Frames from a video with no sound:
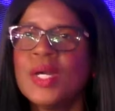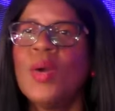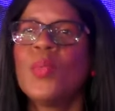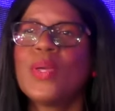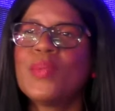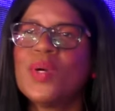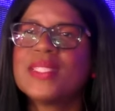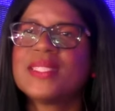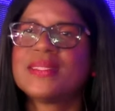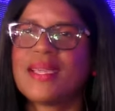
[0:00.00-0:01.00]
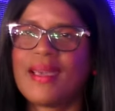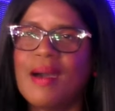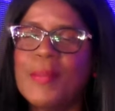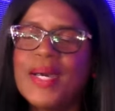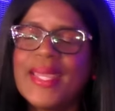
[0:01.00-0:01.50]
we want you to
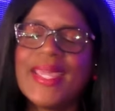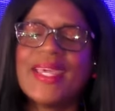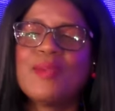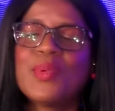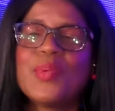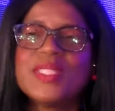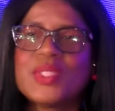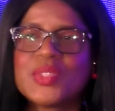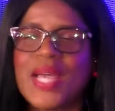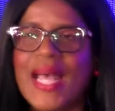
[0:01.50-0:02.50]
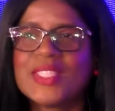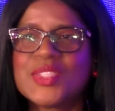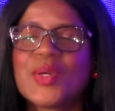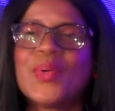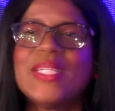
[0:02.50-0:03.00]
come on in and we want you to ask
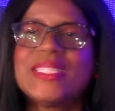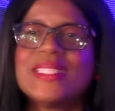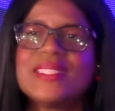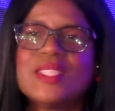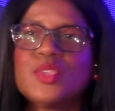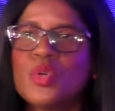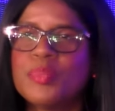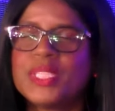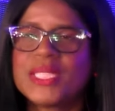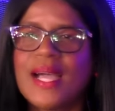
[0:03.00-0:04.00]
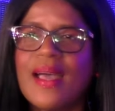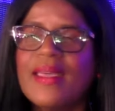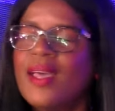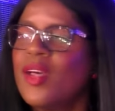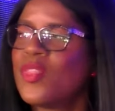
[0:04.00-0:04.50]
your questions and don't be shy.
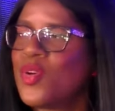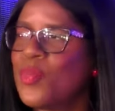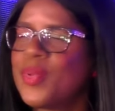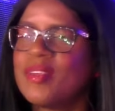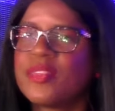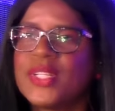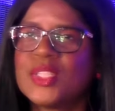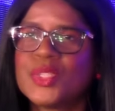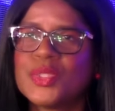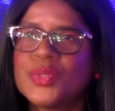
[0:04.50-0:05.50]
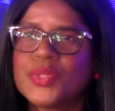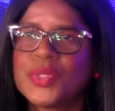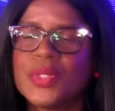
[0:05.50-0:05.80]
Don't be afraid to do so.